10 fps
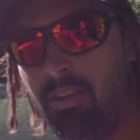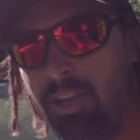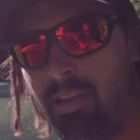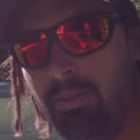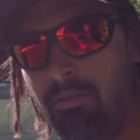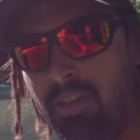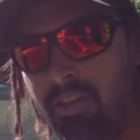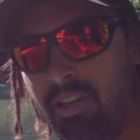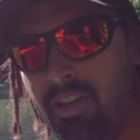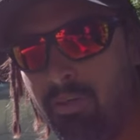of the Academy for
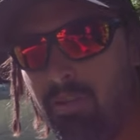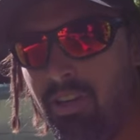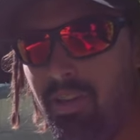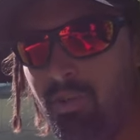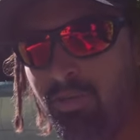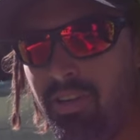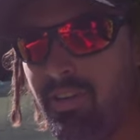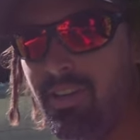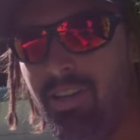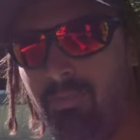this year, but
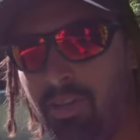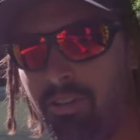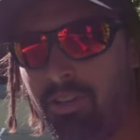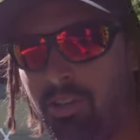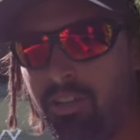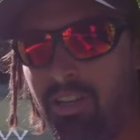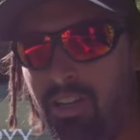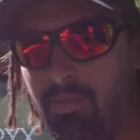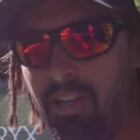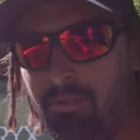between being on the Col de
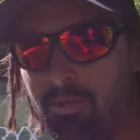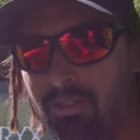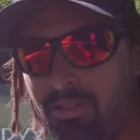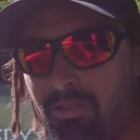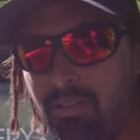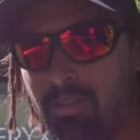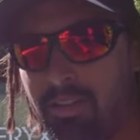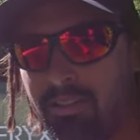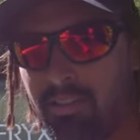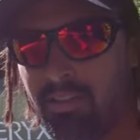Galibier watching the Tour de
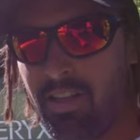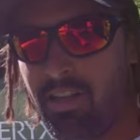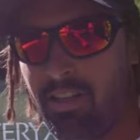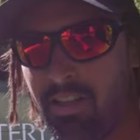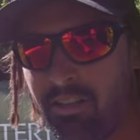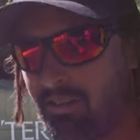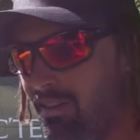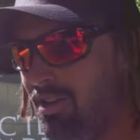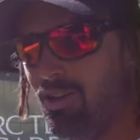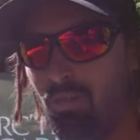France the other day and
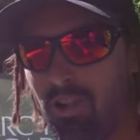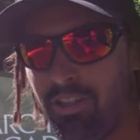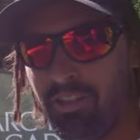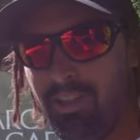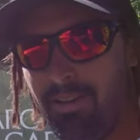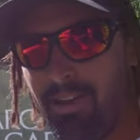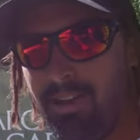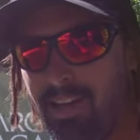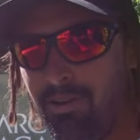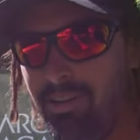working at the
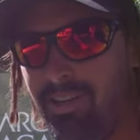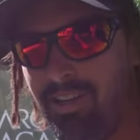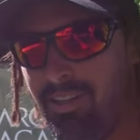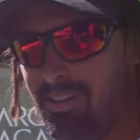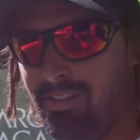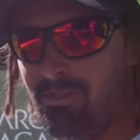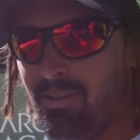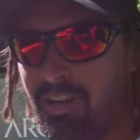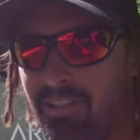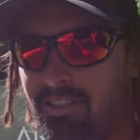event now,
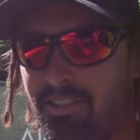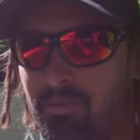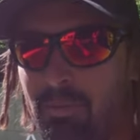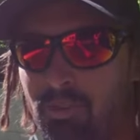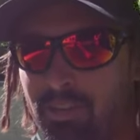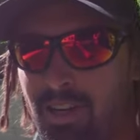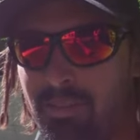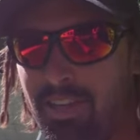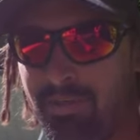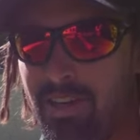I realised I haven't got
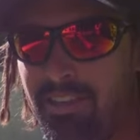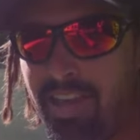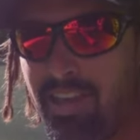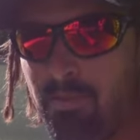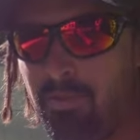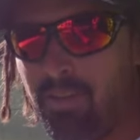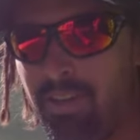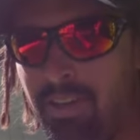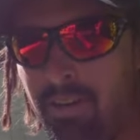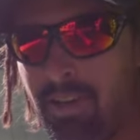time to actually make this edit before
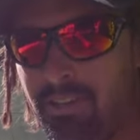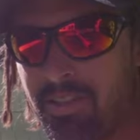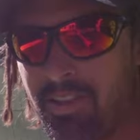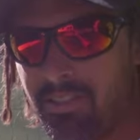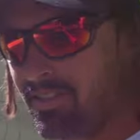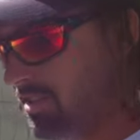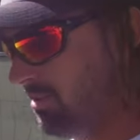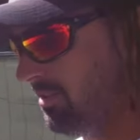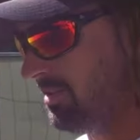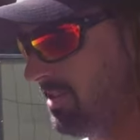the event starts,
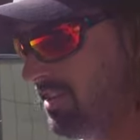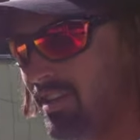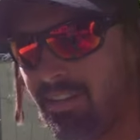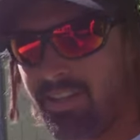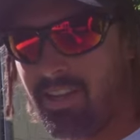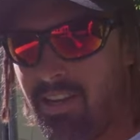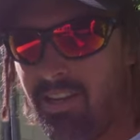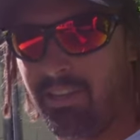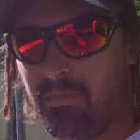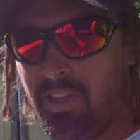so instead
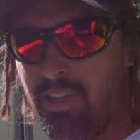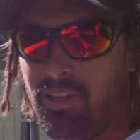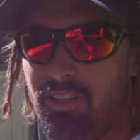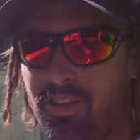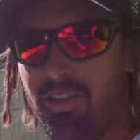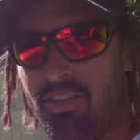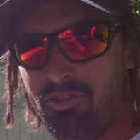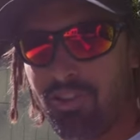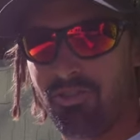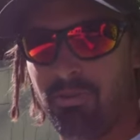it's going to be a
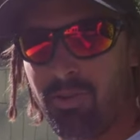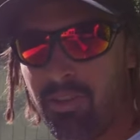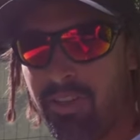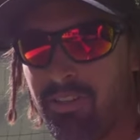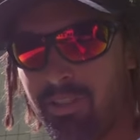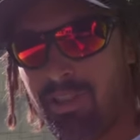traditional vlog,